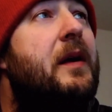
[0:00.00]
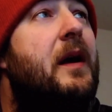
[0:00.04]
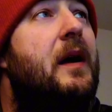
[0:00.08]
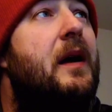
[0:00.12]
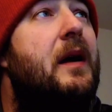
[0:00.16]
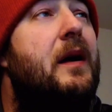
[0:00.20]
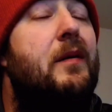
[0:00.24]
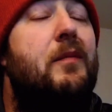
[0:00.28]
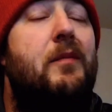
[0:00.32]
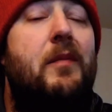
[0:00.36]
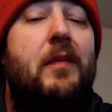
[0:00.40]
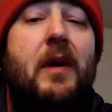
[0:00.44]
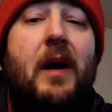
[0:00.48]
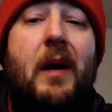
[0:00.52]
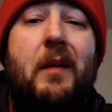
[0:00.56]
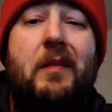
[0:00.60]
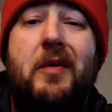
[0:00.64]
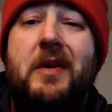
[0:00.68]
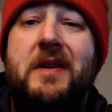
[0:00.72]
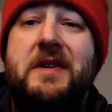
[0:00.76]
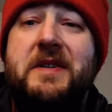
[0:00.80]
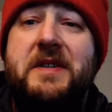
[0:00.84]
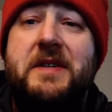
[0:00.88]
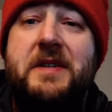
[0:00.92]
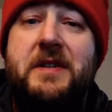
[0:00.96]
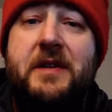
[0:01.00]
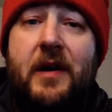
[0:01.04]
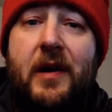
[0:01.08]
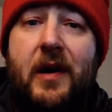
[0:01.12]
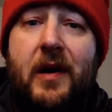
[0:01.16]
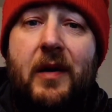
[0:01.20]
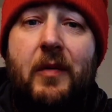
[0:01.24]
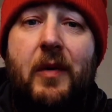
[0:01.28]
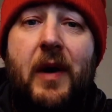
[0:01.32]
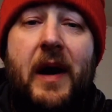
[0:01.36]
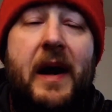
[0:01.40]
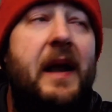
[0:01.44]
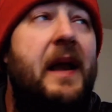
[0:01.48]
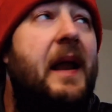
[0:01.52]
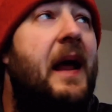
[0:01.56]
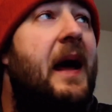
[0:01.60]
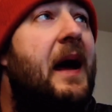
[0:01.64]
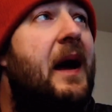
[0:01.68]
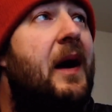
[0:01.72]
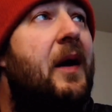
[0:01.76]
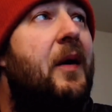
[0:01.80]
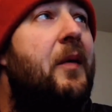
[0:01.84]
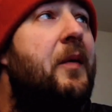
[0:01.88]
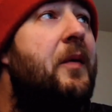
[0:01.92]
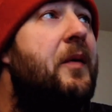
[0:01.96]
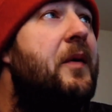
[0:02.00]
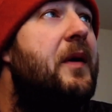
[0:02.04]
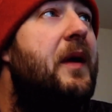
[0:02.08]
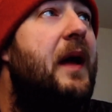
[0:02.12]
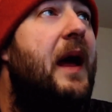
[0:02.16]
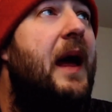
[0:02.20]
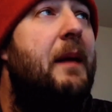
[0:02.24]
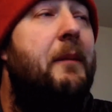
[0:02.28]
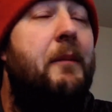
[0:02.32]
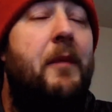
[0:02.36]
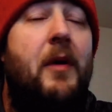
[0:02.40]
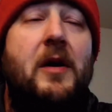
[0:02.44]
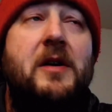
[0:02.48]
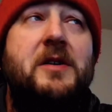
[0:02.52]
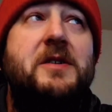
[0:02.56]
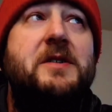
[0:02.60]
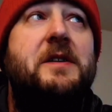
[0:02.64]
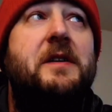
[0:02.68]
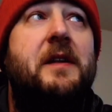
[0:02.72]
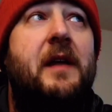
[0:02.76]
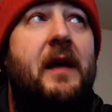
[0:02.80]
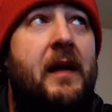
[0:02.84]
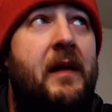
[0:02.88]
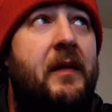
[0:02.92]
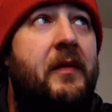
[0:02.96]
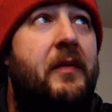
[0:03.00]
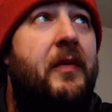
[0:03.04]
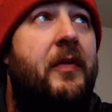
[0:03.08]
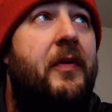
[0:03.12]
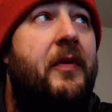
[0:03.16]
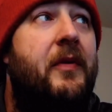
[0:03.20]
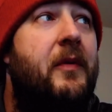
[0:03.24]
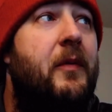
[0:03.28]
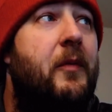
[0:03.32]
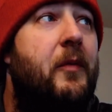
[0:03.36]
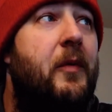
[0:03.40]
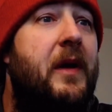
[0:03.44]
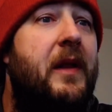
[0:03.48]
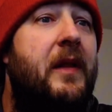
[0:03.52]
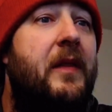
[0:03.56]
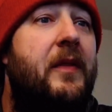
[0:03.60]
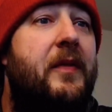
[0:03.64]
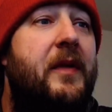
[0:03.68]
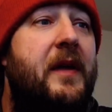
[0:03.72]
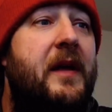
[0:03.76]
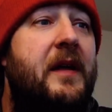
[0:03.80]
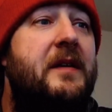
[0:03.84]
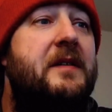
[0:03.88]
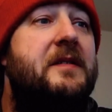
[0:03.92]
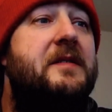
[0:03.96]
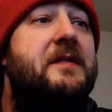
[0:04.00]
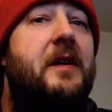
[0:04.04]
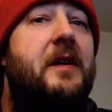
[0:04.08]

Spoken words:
I'm going to start right now at March 10th, when things